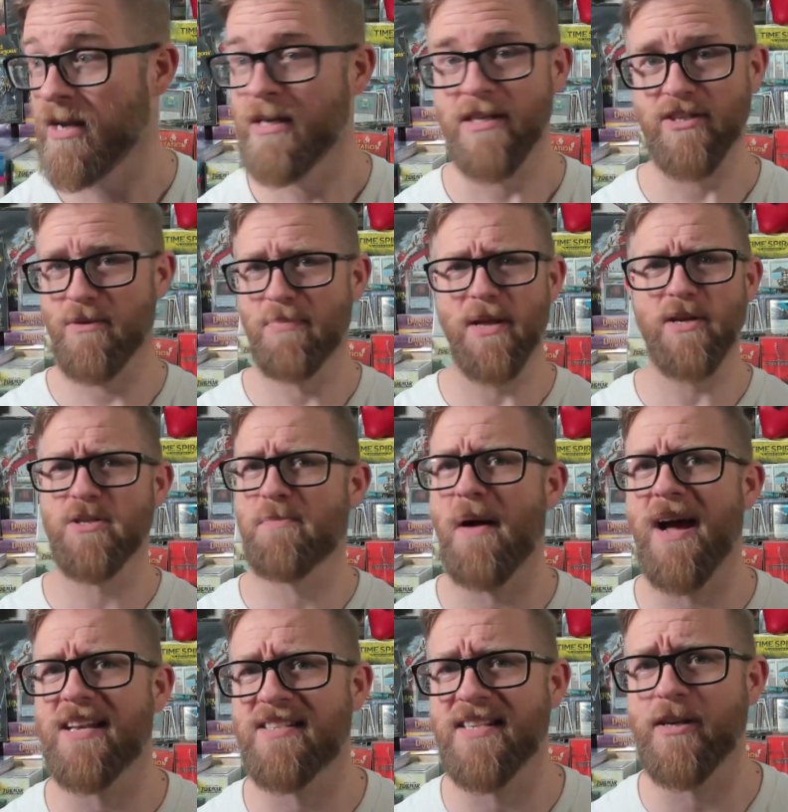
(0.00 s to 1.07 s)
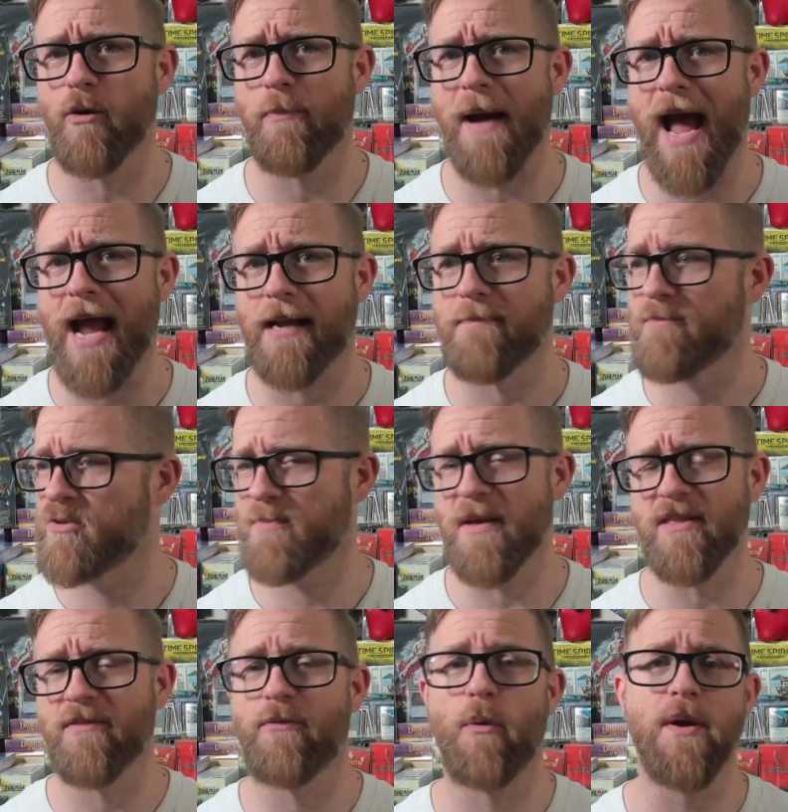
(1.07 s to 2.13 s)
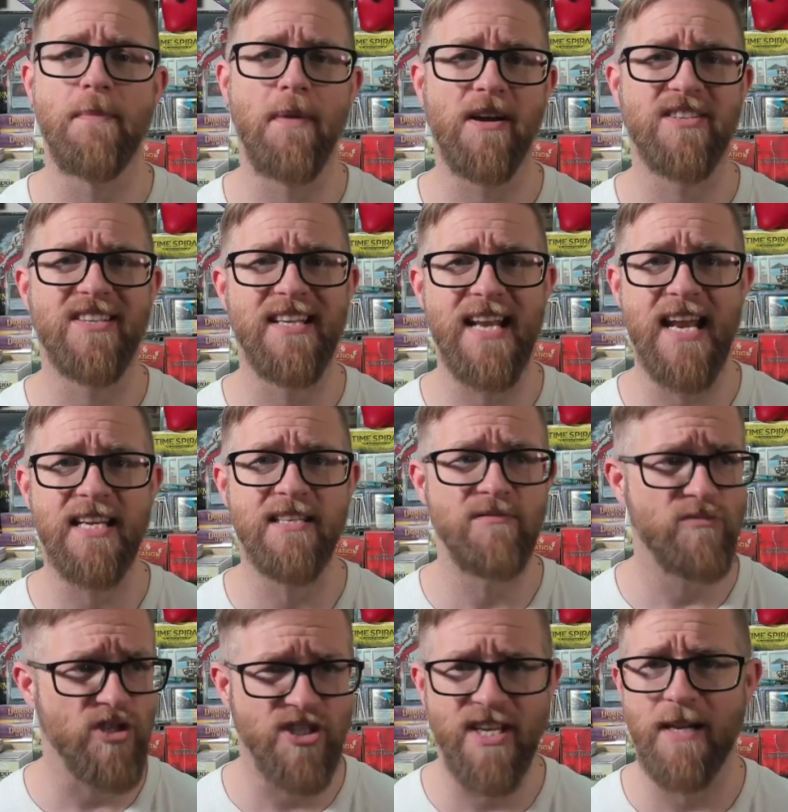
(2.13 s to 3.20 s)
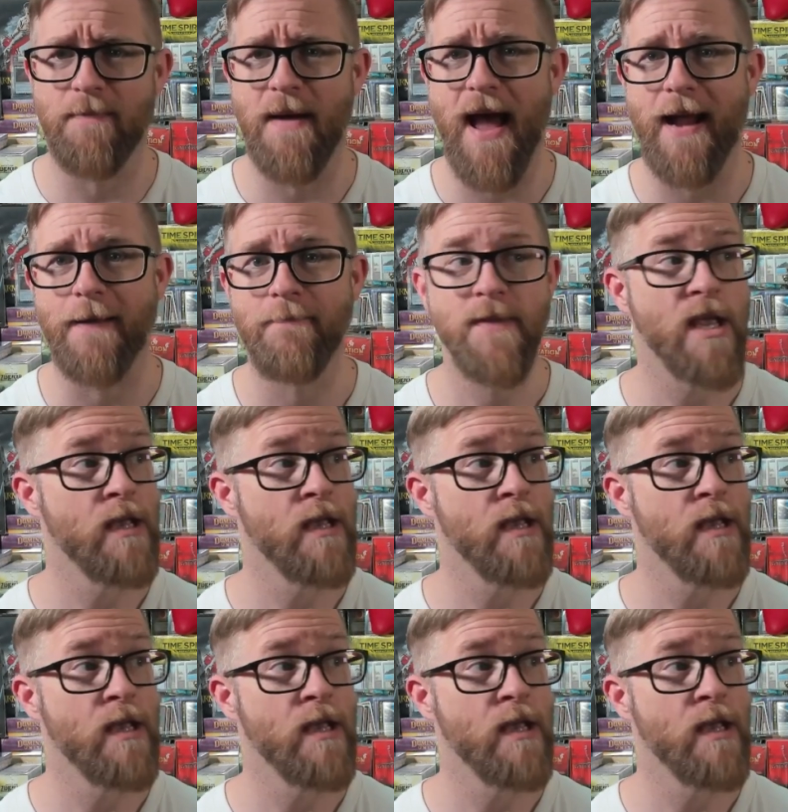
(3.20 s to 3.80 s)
Some players buy a single pack, spend the 40 bucks Canadian, just get a pack.